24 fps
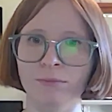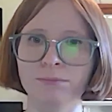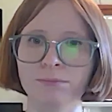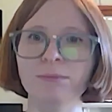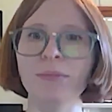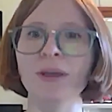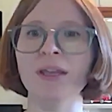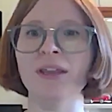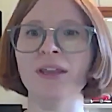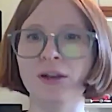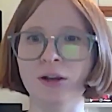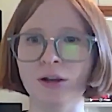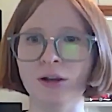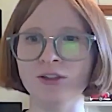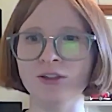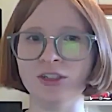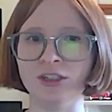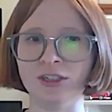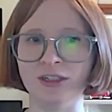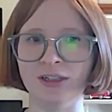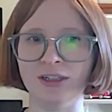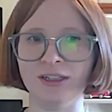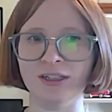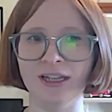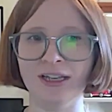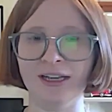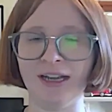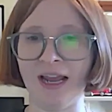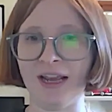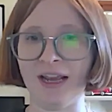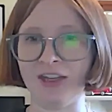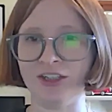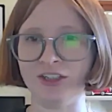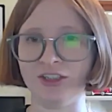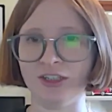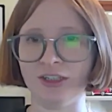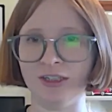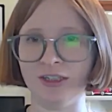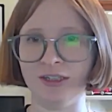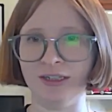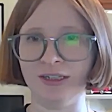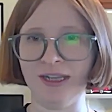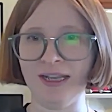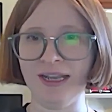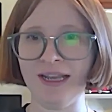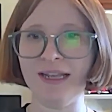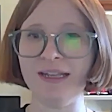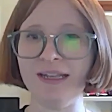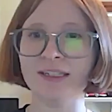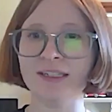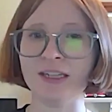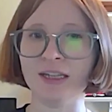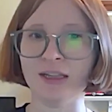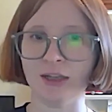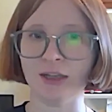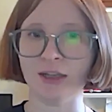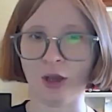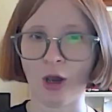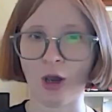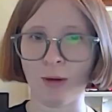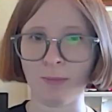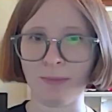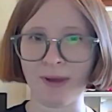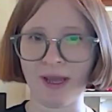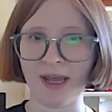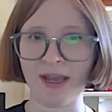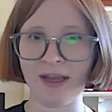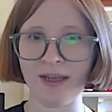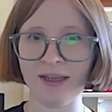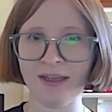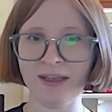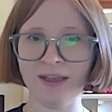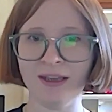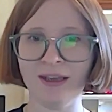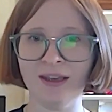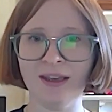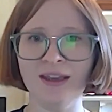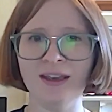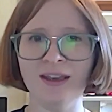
mythological connection into the comic.